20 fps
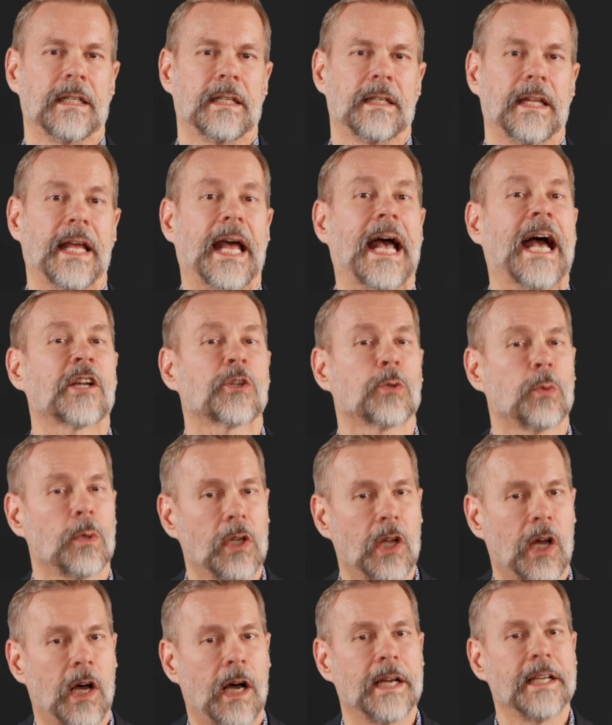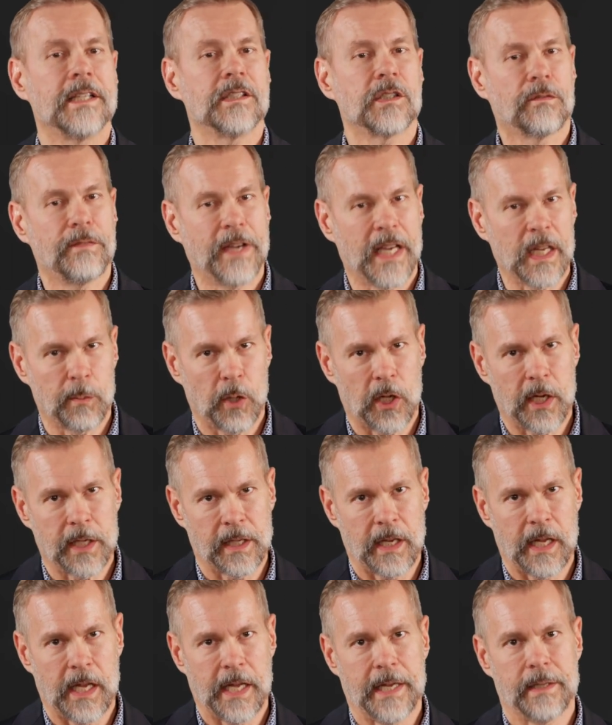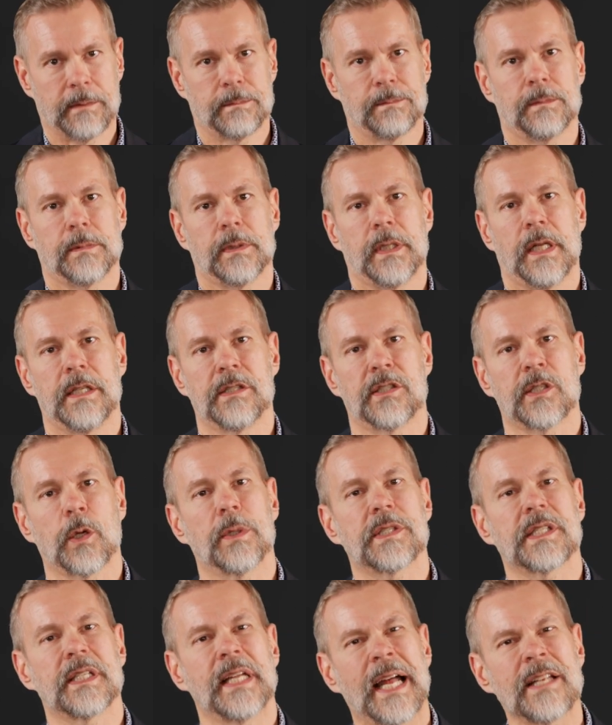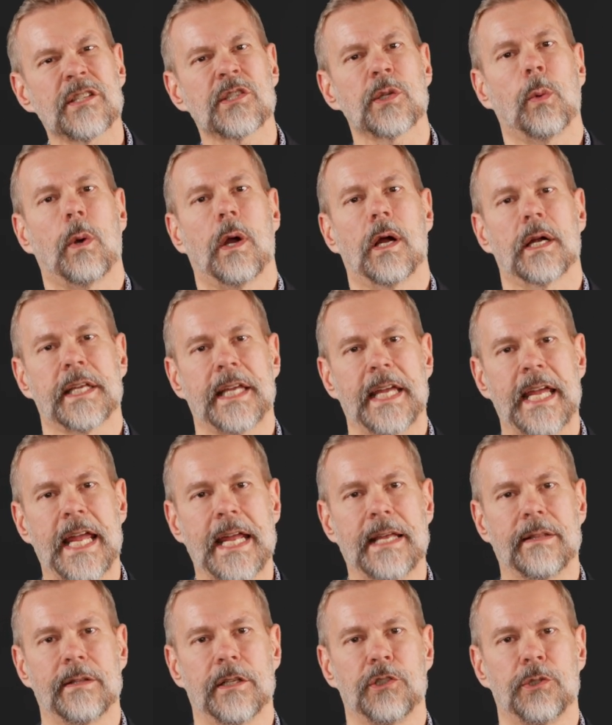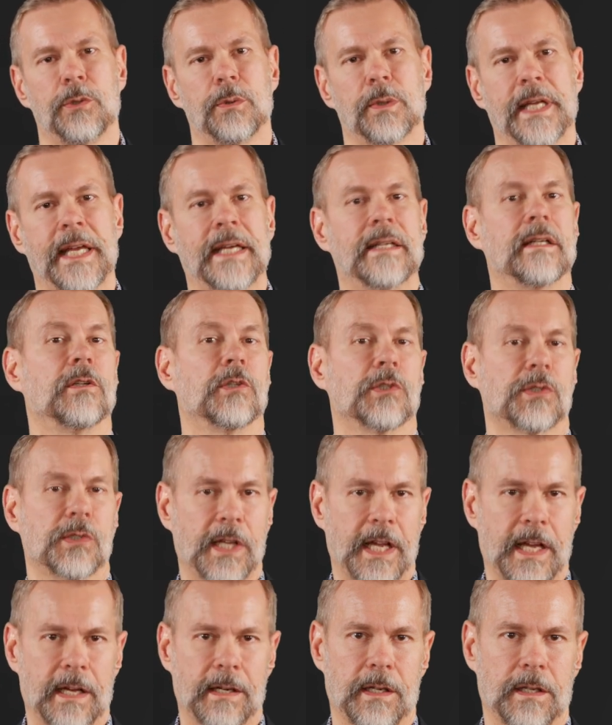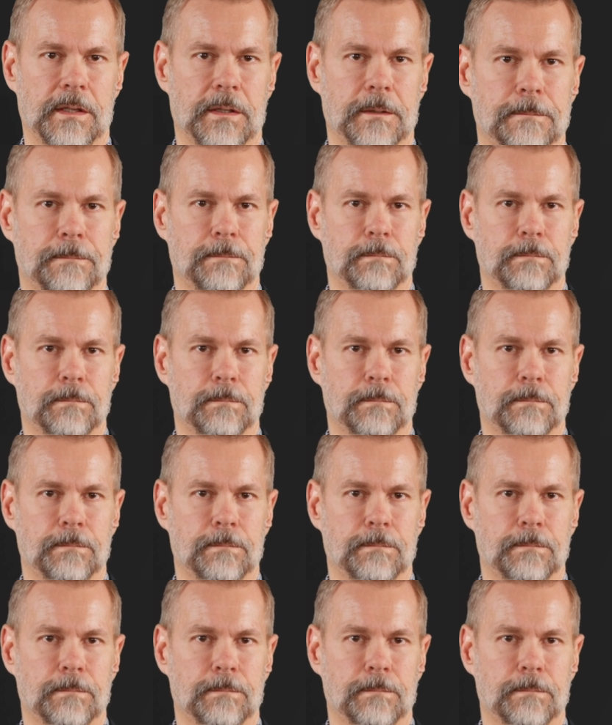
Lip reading: The actual law is available online, and so it's not so arcane that you can't understand it.